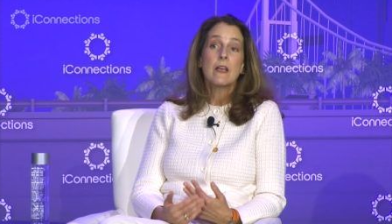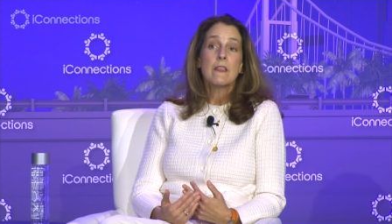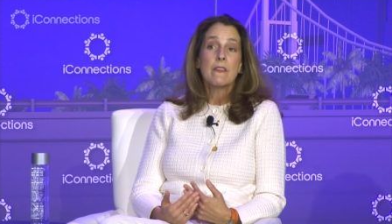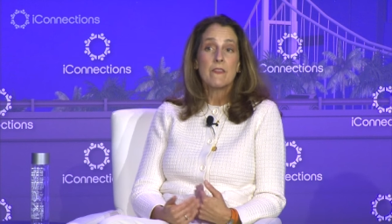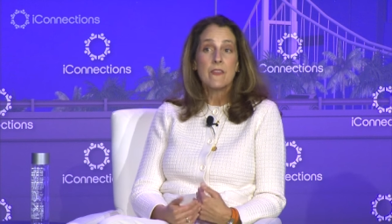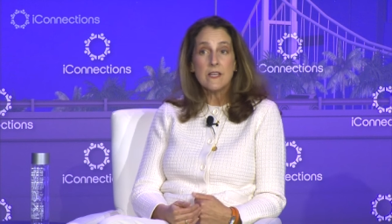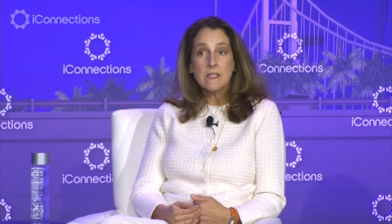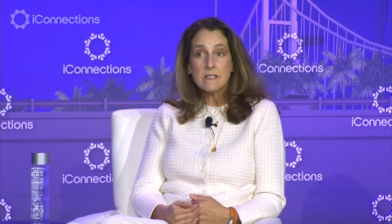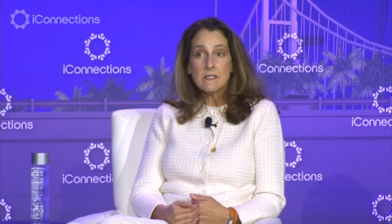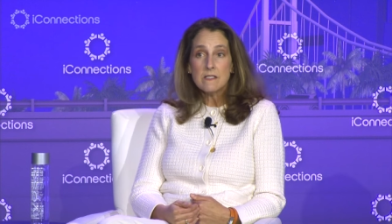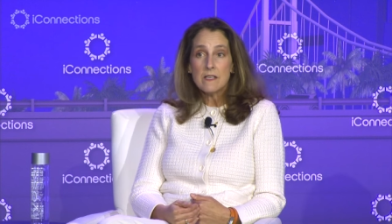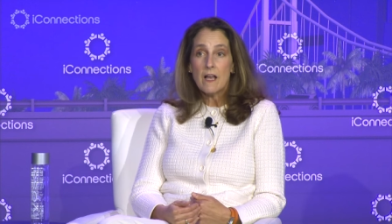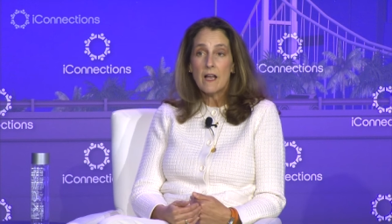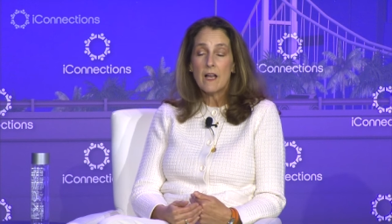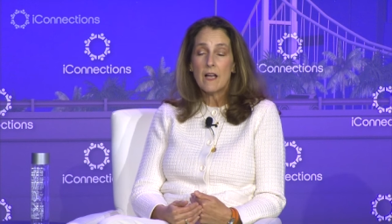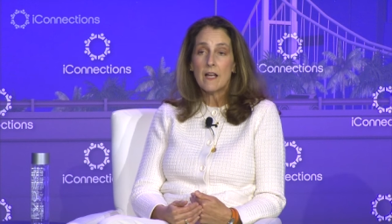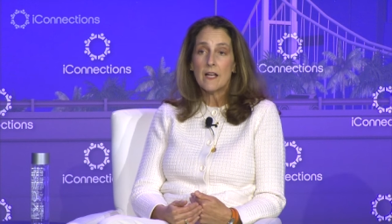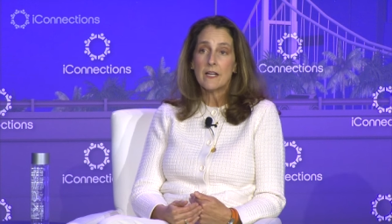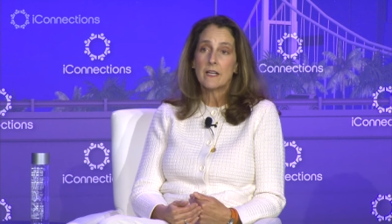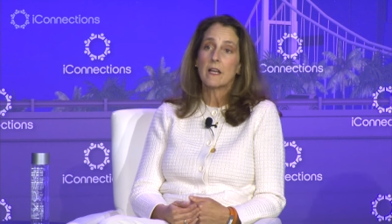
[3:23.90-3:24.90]
this
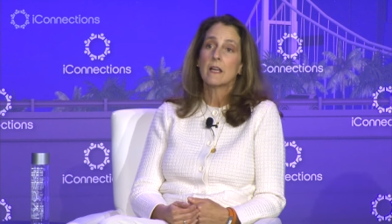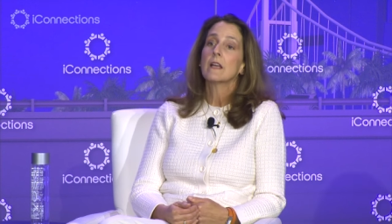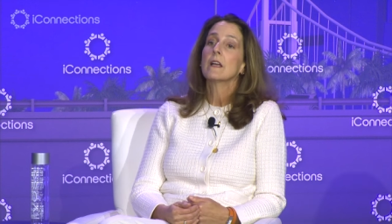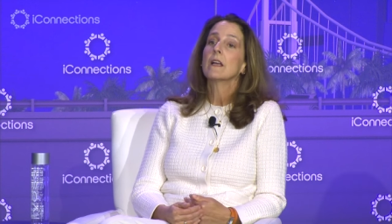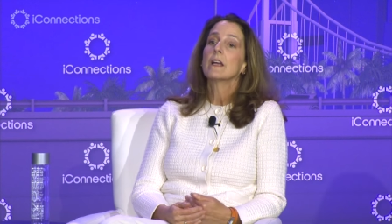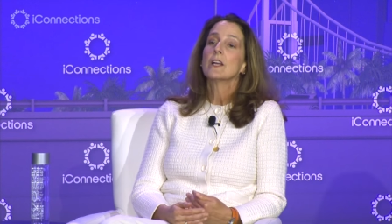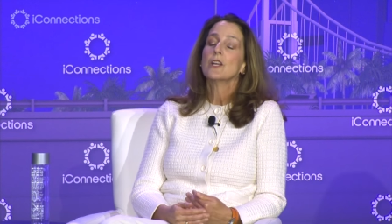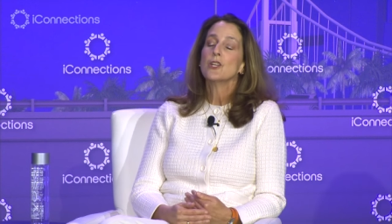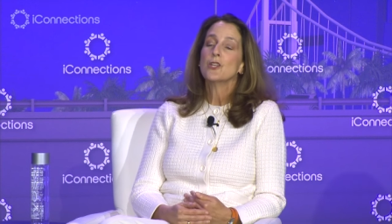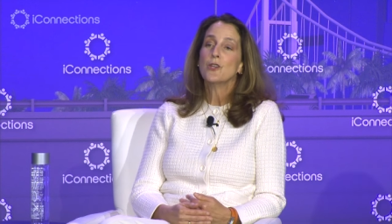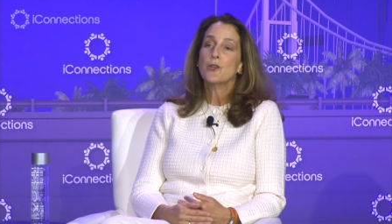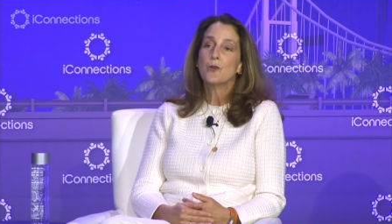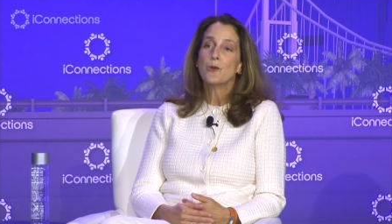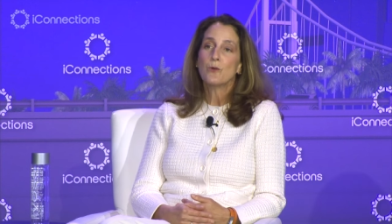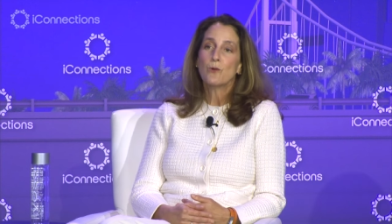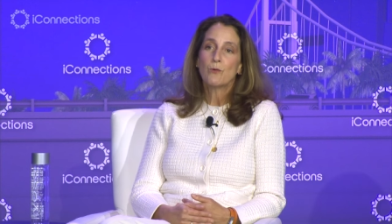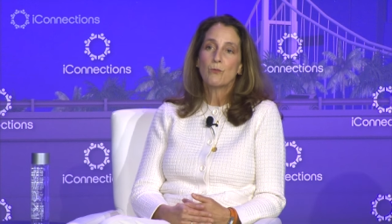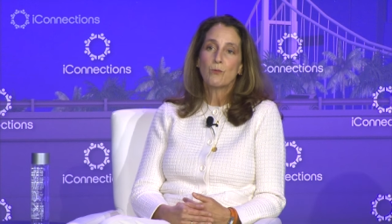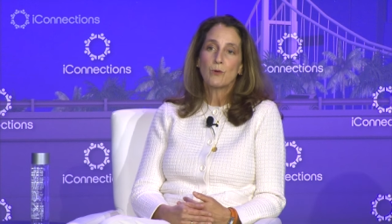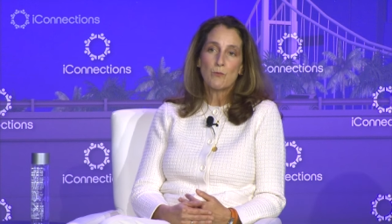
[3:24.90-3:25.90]
side,
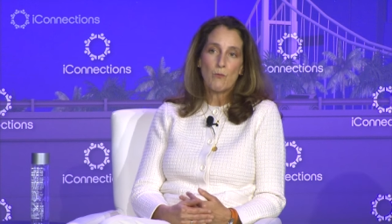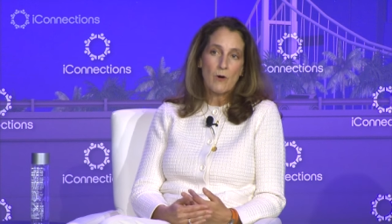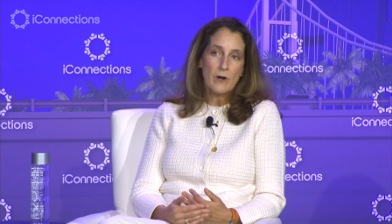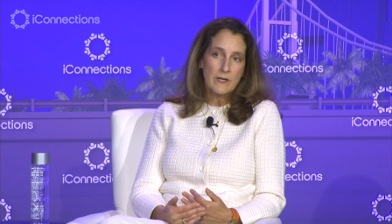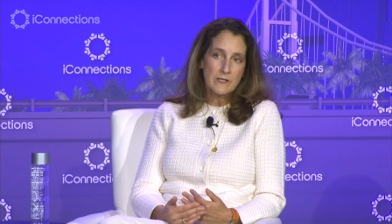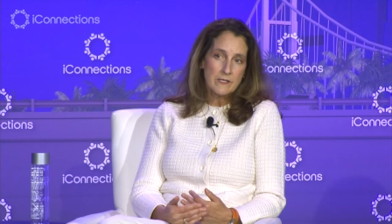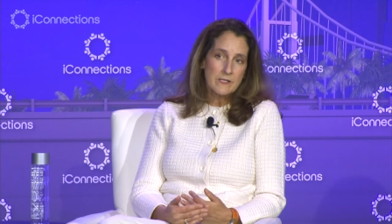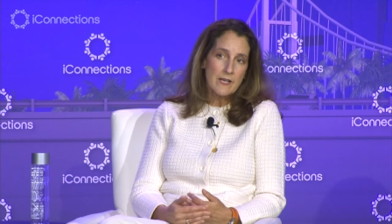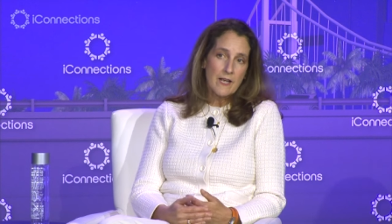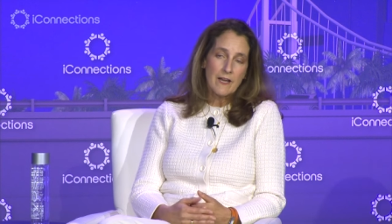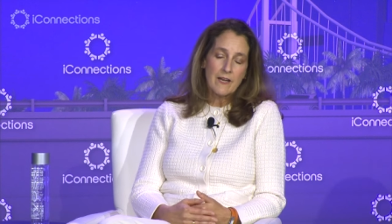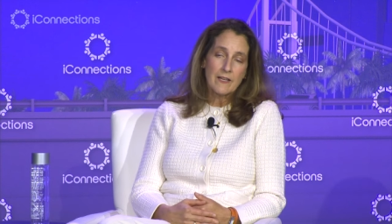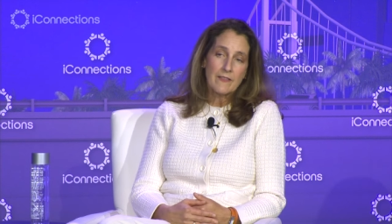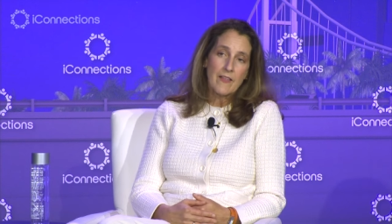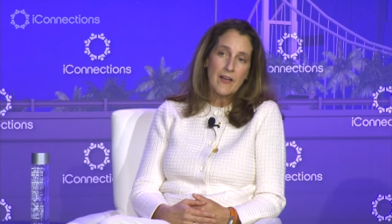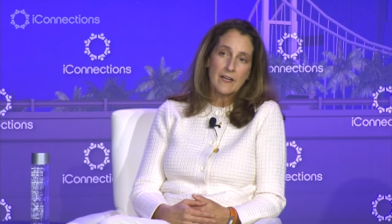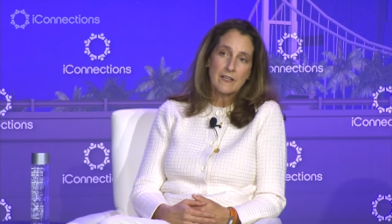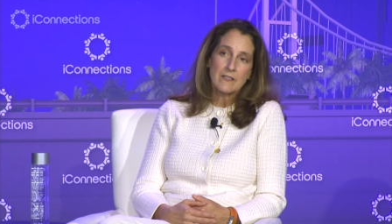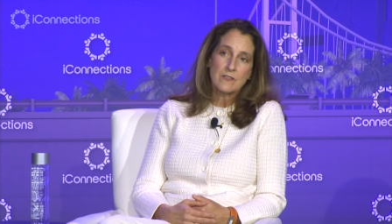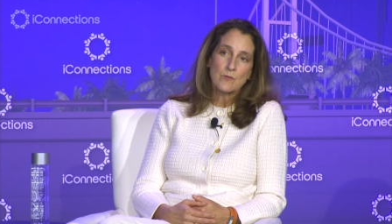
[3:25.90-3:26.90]
you would want to say, and
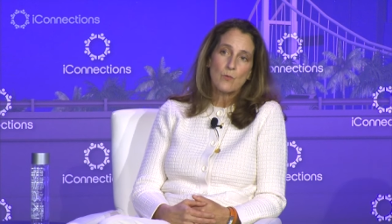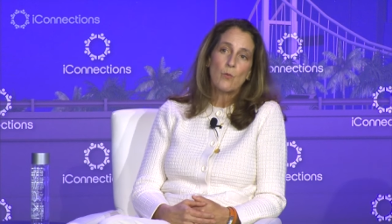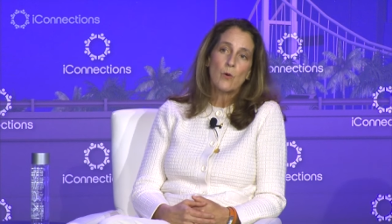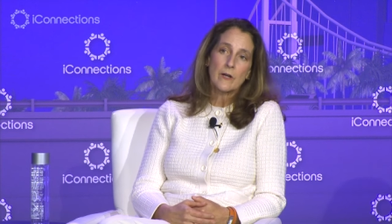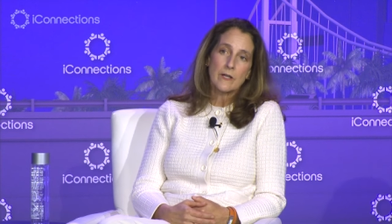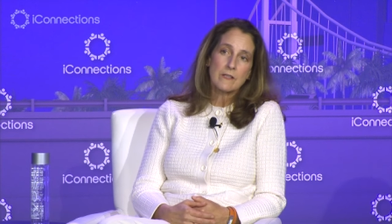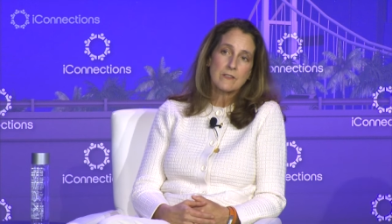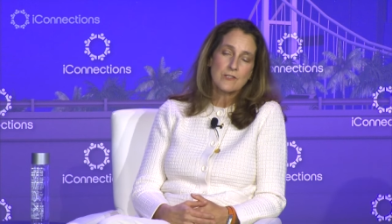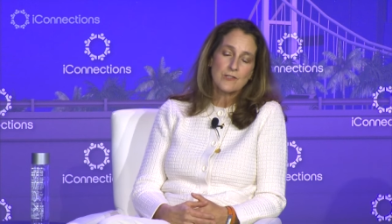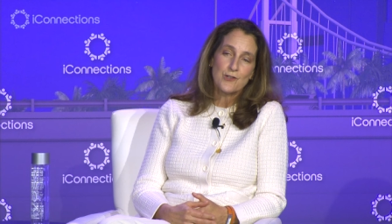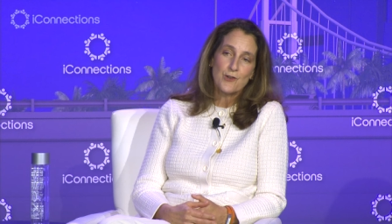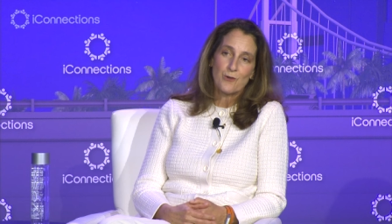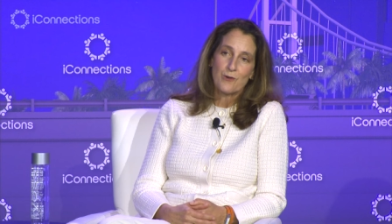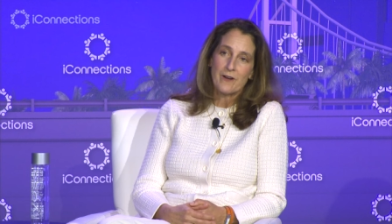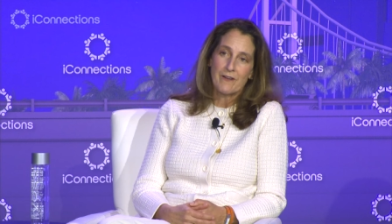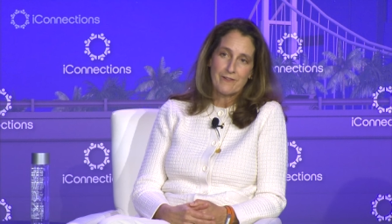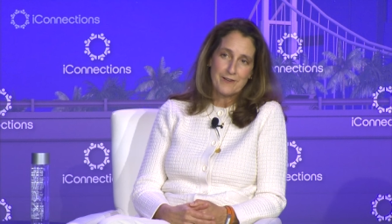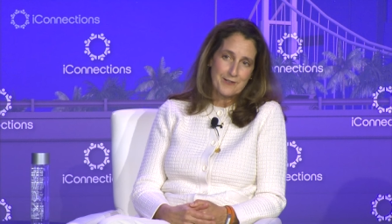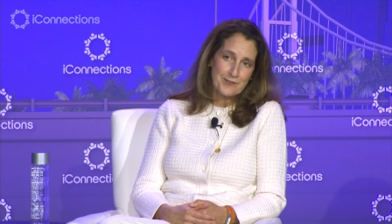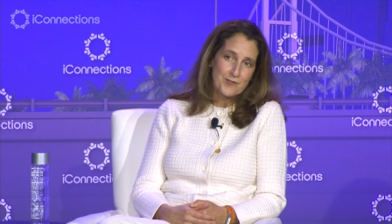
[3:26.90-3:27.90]
that is, what is your
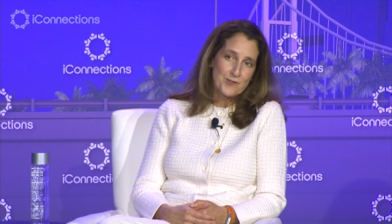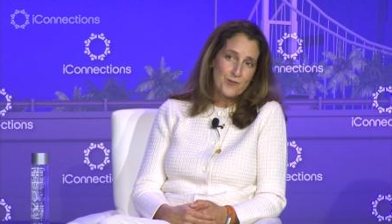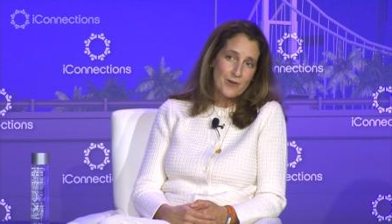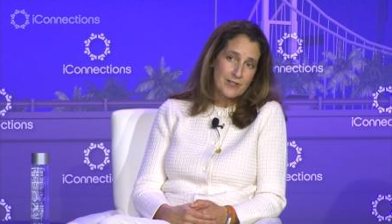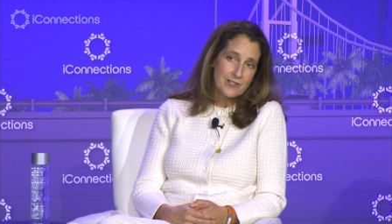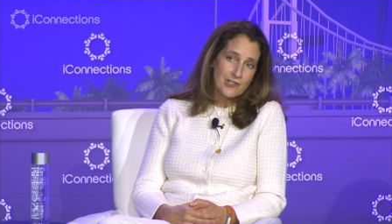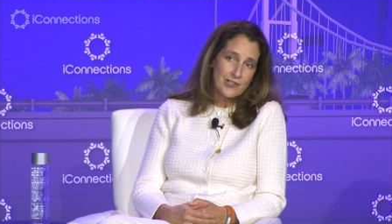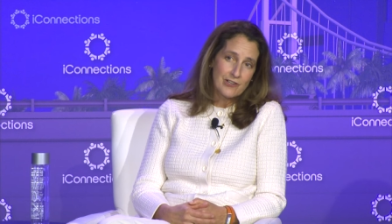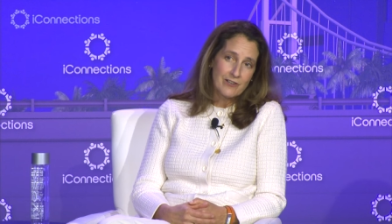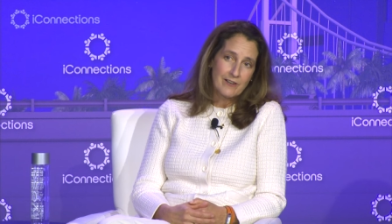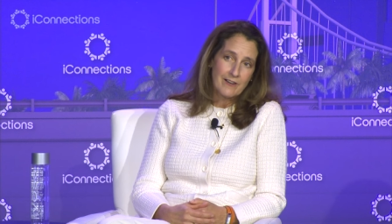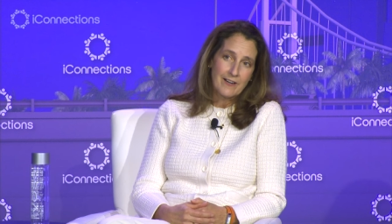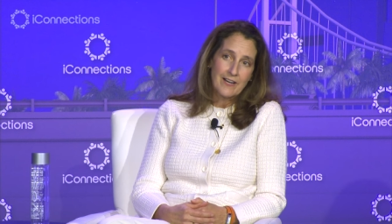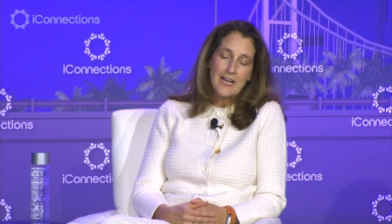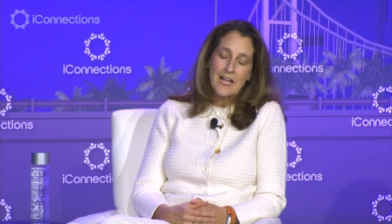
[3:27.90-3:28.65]
governance structure?